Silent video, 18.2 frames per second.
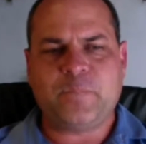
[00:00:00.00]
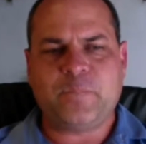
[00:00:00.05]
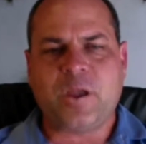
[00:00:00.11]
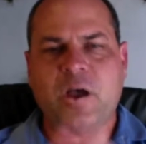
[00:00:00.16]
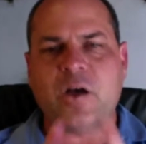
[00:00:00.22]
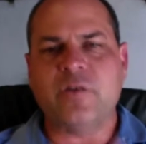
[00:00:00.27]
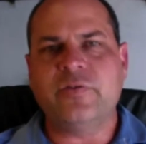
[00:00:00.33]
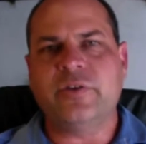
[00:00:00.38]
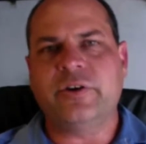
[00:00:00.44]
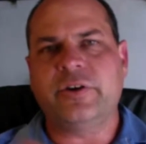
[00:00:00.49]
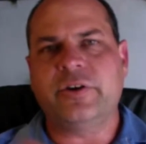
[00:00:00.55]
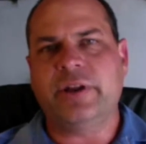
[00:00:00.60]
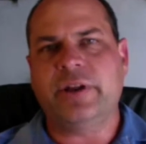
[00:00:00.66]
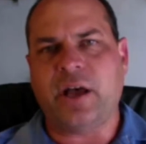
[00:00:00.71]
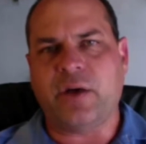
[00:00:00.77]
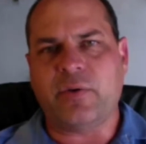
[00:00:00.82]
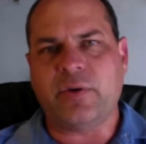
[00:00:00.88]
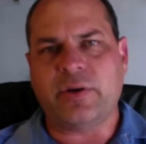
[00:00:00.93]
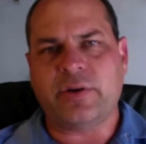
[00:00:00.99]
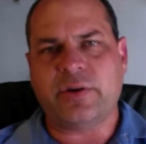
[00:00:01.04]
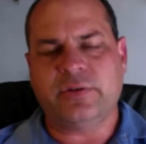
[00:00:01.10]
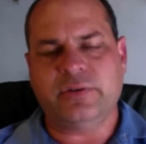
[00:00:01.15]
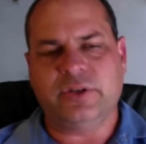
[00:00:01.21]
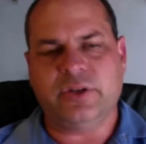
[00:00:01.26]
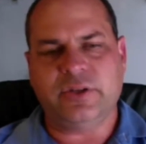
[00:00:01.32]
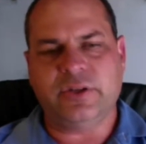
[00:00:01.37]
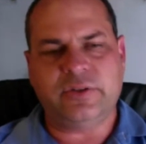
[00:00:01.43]
over an hour,
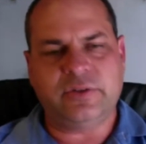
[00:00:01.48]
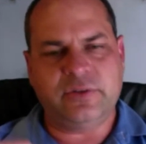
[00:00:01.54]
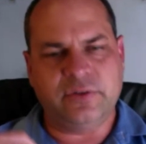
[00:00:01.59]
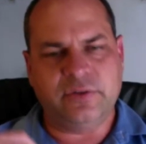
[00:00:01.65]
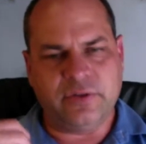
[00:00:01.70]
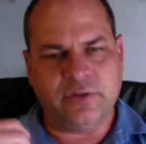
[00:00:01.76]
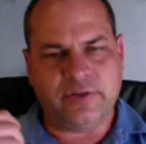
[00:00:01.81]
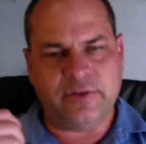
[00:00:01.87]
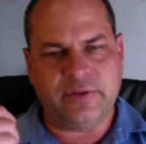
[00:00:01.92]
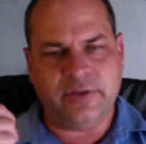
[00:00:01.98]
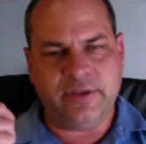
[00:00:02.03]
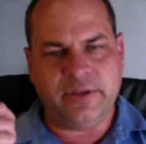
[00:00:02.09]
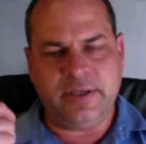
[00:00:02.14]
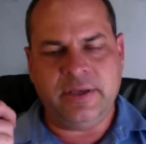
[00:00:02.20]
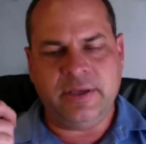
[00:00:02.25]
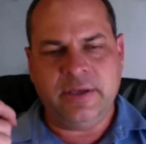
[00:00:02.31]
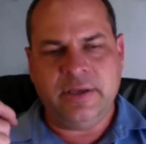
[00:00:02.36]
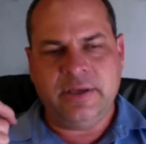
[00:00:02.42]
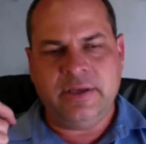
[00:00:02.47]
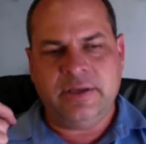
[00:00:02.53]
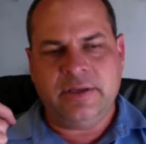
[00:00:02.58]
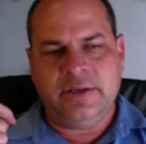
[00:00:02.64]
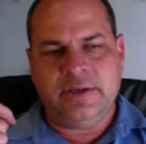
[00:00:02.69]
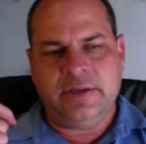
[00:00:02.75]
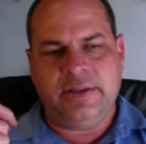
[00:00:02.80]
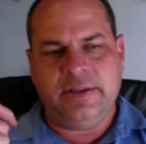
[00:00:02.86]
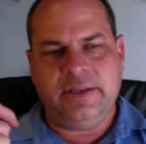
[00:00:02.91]
not
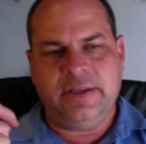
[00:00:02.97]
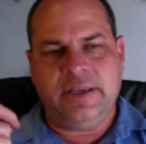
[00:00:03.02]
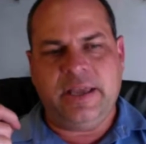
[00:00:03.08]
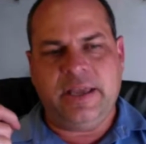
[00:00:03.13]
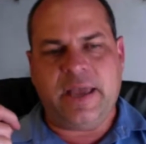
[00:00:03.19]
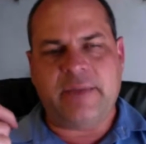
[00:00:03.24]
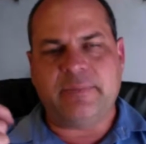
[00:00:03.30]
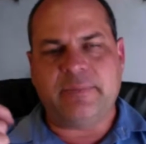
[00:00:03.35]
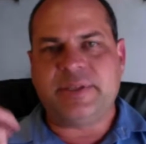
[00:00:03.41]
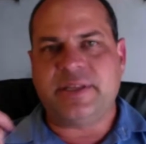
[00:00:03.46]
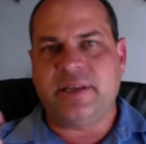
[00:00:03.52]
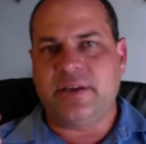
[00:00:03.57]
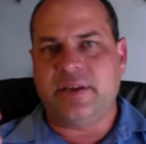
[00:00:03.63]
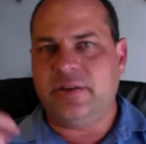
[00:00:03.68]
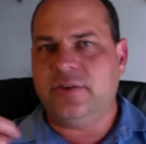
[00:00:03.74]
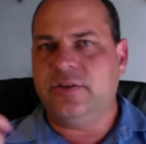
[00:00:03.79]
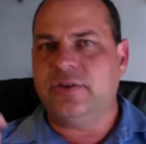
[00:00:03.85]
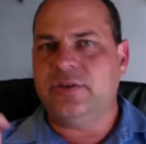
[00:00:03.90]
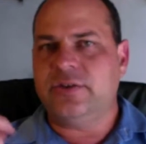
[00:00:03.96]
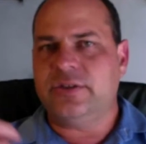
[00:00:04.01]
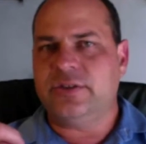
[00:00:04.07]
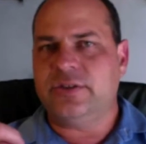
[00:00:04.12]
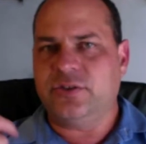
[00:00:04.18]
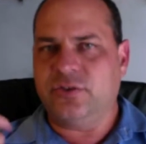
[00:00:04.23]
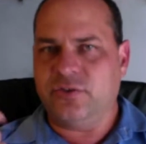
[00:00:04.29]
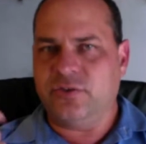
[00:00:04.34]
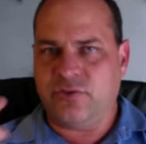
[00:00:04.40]
the amps that it
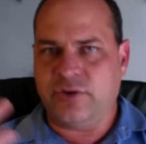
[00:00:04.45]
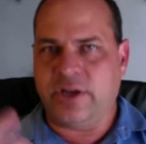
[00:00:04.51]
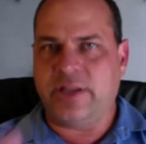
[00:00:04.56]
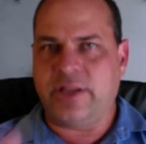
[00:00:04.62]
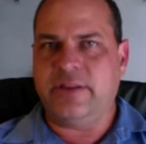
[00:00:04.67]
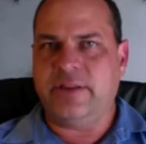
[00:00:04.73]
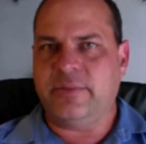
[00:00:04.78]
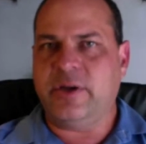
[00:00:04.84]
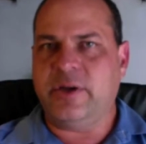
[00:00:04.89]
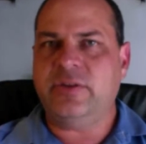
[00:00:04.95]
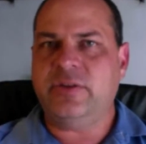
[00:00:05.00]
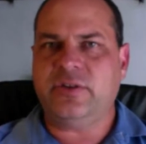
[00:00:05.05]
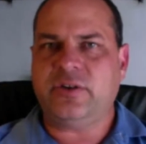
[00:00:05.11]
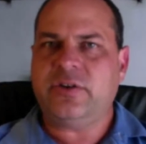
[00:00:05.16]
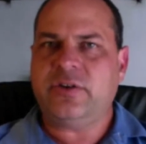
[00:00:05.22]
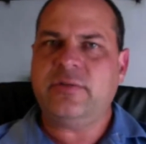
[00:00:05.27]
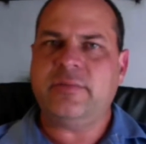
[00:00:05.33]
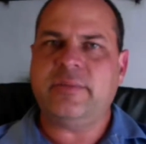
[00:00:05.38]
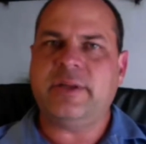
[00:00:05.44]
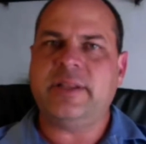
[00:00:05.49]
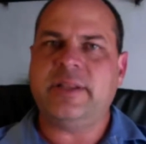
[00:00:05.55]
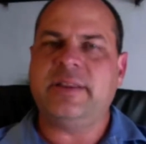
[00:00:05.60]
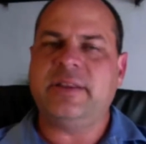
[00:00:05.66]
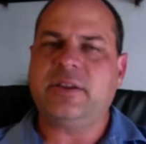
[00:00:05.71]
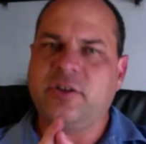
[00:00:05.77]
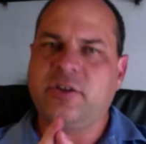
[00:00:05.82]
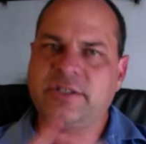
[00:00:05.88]
uses to run the motor on,
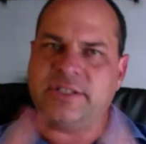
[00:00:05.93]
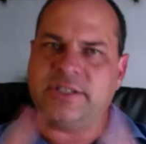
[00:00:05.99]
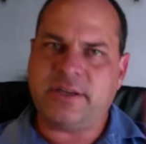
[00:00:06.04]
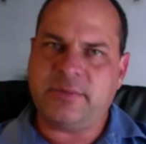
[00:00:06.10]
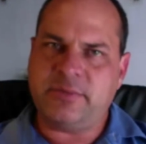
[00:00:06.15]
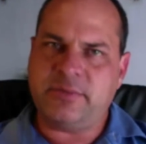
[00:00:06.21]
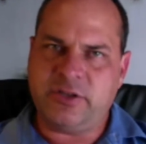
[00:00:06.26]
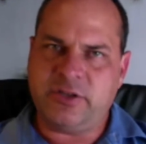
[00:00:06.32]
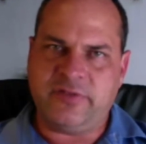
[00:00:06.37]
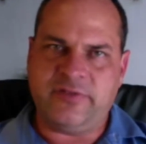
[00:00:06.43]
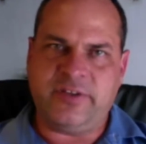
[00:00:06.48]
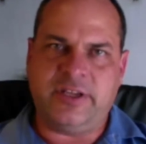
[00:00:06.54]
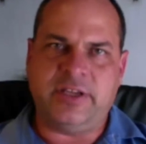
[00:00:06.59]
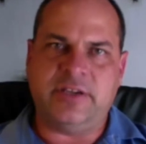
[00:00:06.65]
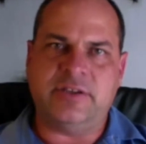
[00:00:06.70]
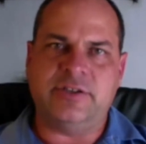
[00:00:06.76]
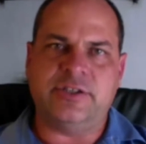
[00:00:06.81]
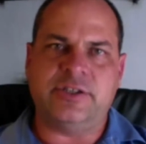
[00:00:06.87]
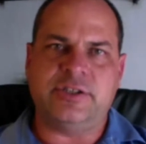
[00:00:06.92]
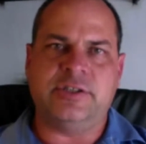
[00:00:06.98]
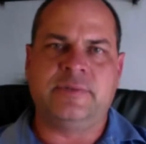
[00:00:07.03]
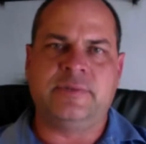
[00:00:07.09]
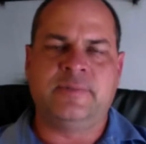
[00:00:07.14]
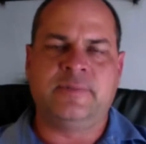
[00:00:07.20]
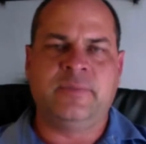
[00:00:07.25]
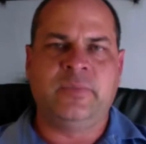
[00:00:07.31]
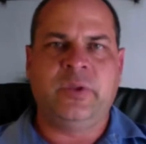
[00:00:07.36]
but the consumption of energy
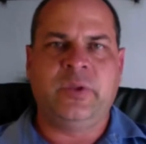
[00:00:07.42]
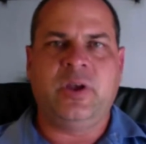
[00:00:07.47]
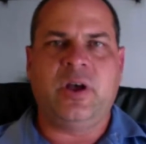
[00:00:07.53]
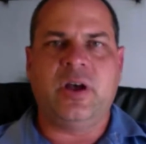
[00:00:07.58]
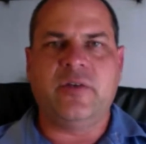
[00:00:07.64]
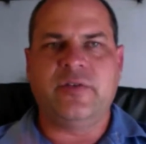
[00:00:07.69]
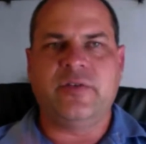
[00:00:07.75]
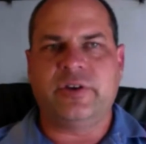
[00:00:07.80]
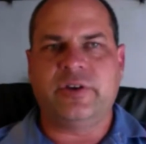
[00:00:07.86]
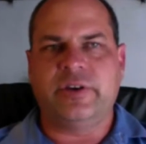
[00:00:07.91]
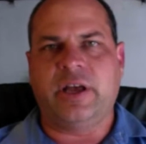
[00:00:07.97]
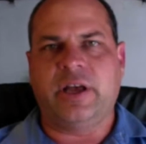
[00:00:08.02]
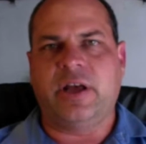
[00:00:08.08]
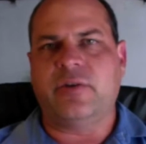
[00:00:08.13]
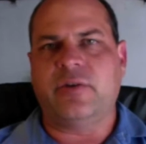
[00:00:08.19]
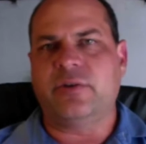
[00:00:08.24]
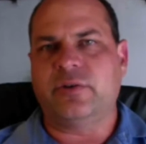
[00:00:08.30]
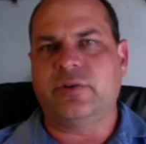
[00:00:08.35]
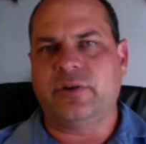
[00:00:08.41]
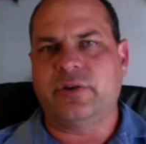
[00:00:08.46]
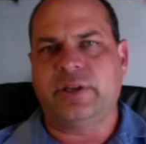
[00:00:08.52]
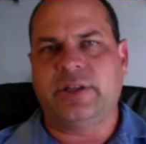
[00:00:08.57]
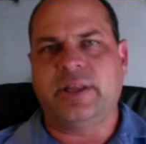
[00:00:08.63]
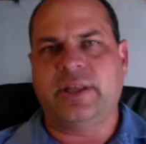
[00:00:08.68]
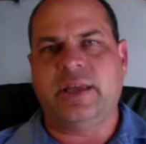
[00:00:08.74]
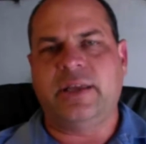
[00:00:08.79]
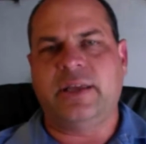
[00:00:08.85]
over an hour or a
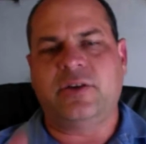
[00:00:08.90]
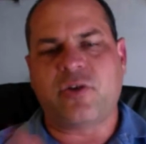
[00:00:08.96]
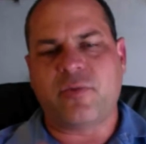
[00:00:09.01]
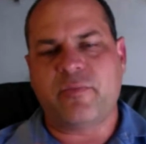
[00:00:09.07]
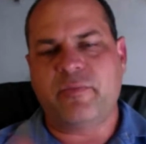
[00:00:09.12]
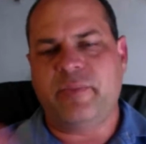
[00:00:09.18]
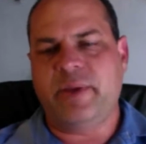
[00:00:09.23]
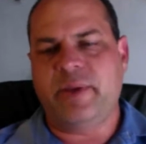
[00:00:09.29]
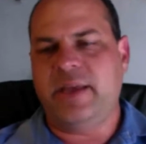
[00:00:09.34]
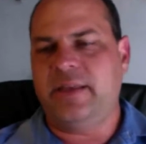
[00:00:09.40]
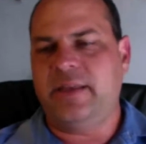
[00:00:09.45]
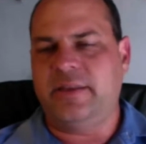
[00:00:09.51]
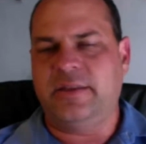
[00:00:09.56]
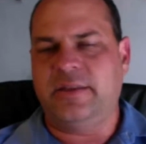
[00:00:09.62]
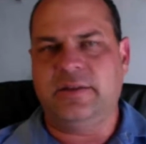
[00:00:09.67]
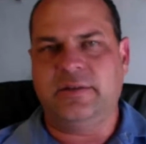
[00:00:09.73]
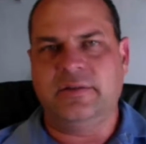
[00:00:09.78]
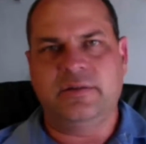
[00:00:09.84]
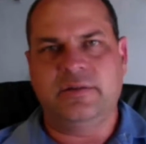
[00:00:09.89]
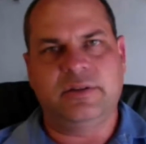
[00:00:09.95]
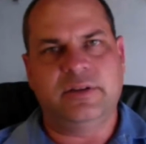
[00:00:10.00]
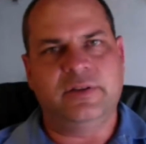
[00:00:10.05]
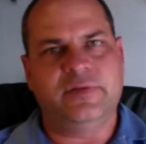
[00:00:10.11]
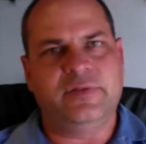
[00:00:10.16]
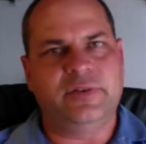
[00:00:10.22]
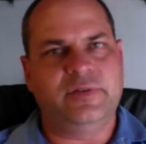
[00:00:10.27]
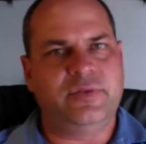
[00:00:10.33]
day, and compare the
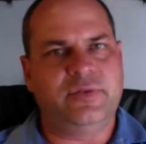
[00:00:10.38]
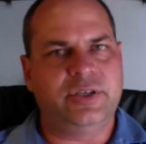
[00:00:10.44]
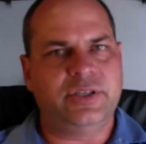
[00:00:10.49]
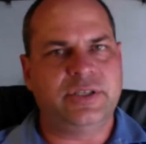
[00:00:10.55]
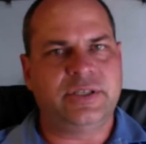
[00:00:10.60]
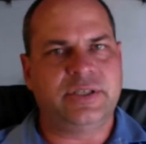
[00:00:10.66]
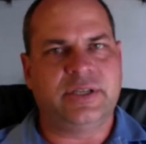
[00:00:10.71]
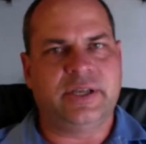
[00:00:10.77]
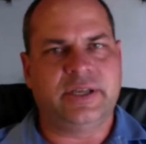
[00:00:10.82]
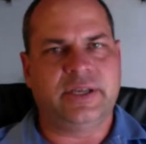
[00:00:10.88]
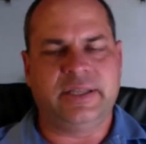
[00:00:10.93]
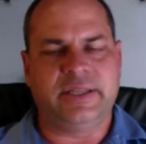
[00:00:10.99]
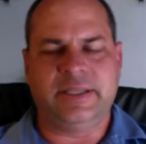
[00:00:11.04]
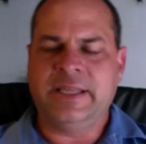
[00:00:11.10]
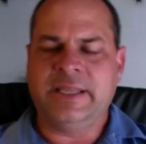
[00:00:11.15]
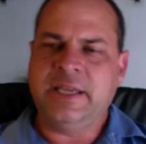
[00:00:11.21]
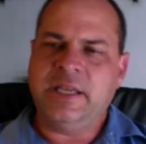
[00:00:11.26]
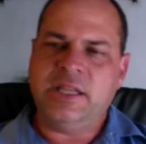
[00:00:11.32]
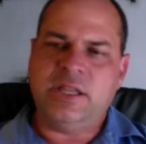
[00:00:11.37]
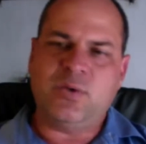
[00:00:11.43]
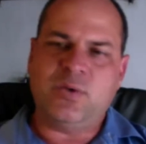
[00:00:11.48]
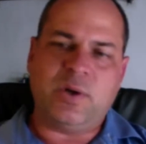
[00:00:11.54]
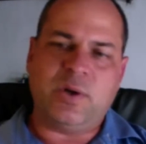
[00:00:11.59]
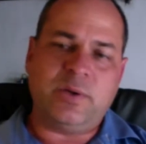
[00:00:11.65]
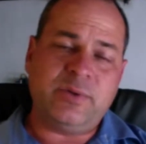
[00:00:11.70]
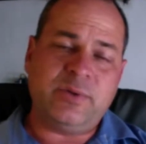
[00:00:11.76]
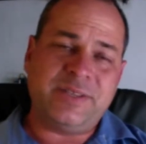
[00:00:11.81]
different fridges like that. The
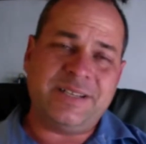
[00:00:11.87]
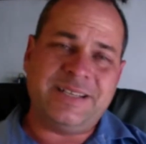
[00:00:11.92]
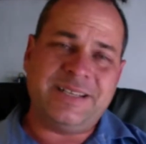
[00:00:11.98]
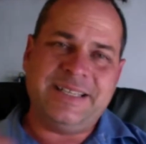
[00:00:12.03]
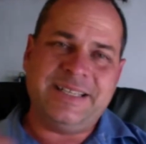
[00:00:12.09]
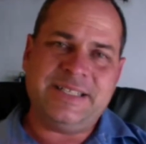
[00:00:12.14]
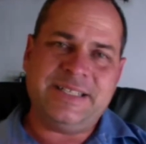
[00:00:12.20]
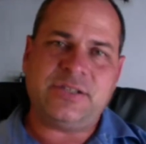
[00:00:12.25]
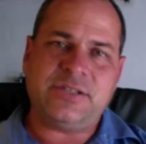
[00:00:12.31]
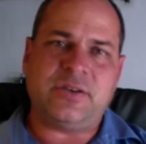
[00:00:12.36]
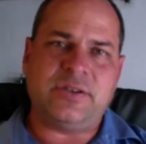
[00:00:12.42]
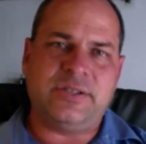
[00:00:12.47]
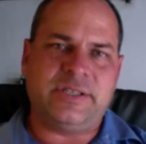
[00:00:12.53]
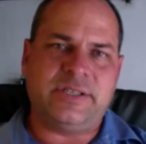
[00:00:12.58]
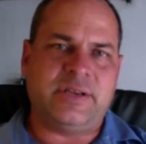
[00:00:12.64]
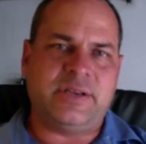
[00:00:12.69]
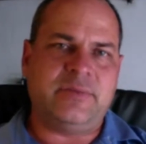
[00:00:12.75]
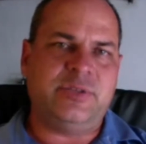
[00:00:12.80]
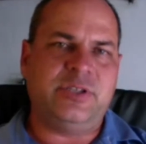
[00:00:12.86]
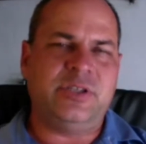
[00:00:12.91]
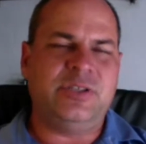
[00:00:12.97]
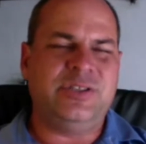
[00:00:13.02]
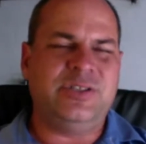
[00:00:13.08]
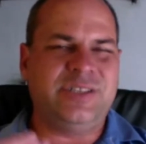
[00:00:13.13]
one with the least consumption